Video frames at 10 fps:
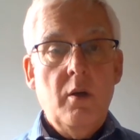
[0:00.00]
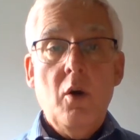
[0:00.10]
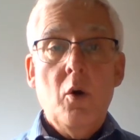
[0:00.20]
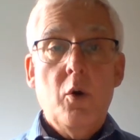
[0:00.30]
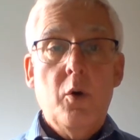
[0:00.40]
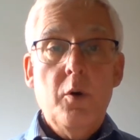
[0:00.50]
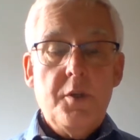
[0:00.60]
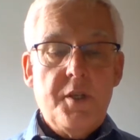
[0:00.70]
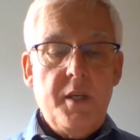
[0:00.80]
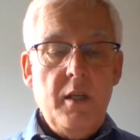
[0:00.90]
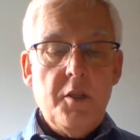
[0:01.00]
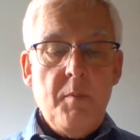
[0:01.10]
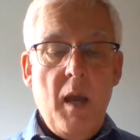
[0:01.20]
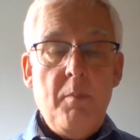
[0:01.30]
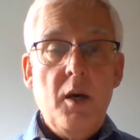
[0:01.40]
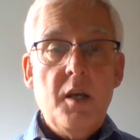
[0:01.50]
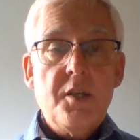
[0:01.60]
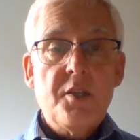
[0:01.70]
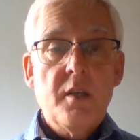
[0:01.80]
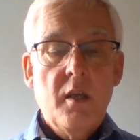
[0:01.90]
Who steals my
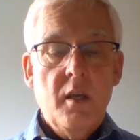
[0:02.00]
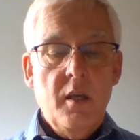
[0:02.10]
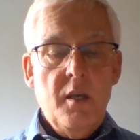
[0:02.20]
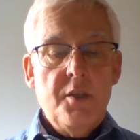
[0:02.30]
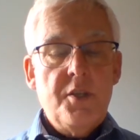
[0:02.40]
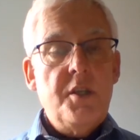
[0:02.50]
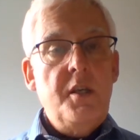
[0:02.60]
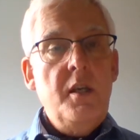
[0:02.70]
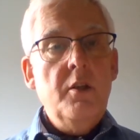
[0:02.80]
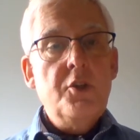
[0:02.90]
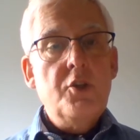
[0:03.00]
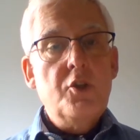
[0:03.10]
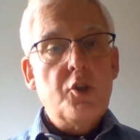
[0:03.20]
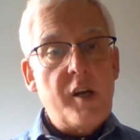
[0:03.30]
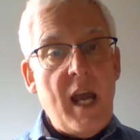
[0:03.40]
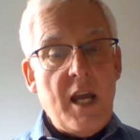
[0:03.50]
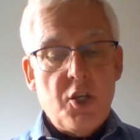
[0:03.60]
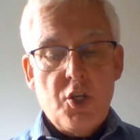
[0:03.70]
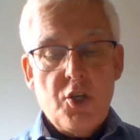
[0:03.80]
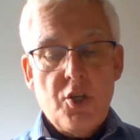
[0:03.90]
purse steals
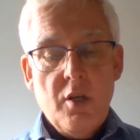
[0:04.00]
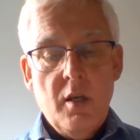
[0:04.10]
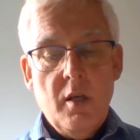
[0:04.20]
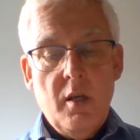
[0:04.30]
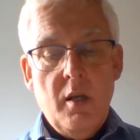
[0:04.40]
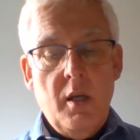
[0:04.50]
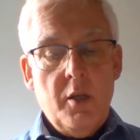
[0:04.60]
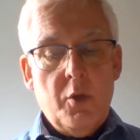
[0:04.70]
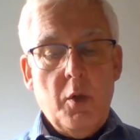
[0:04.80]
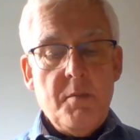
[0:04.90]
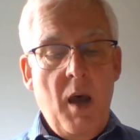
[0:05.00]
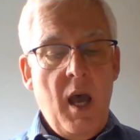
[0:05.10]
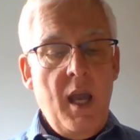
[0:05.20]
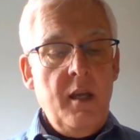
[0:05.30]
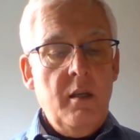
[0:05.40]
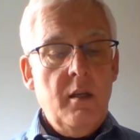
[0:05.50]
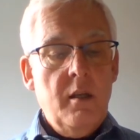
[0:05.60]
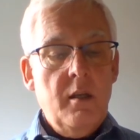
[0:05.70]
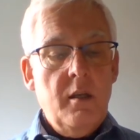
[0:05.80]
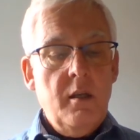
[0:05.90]
trash. 'Twas mine,
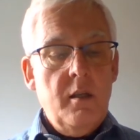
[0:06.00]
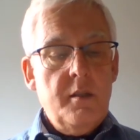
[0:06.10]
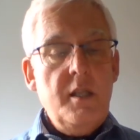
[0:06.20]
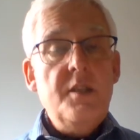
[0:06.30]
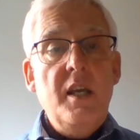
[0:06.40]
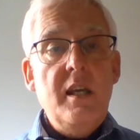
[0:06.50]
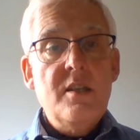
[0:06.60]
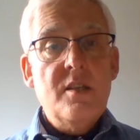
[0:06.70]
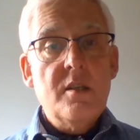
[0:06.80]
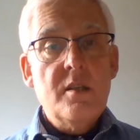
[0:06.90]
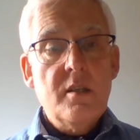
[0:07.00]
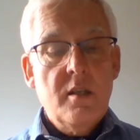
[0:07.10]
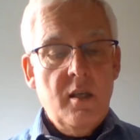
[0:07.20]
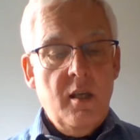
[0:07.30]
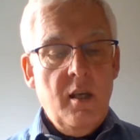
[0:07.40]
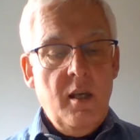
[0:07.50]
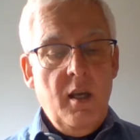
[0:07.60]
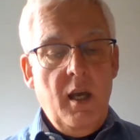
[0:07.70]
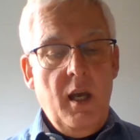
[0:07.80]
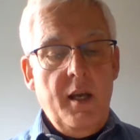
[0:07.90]
'tis his,
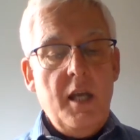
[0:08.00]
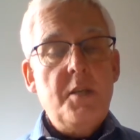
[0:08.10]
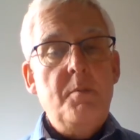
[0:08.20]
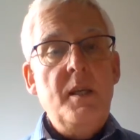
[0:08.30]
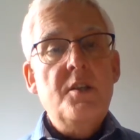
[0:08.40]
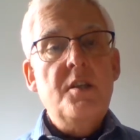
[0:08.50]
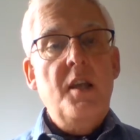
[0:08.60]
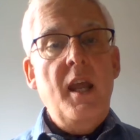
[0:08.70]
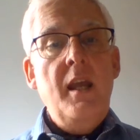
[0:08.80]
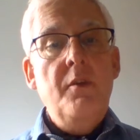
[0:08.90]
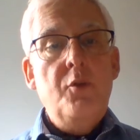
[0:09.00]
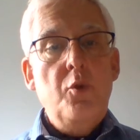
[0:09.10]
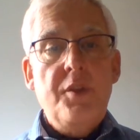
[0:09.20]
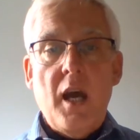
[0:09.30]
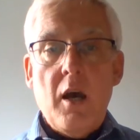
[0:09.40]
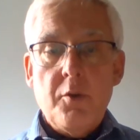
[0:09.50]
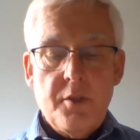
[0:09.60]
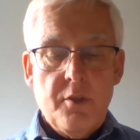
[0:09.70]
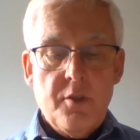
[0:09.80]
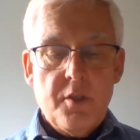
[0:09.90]
and has been slave to
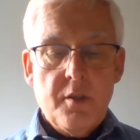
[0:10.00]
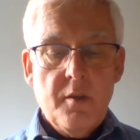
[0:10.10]
thousands.